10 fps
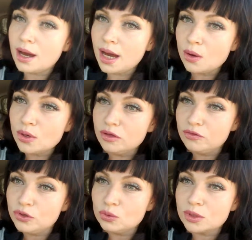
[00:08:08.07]
how if
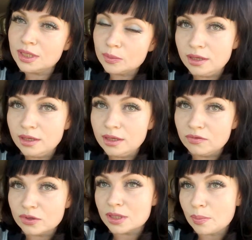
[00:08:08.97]
you keep
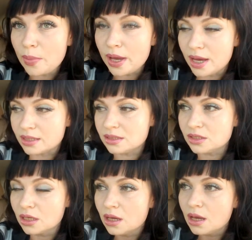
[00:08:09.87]
living the past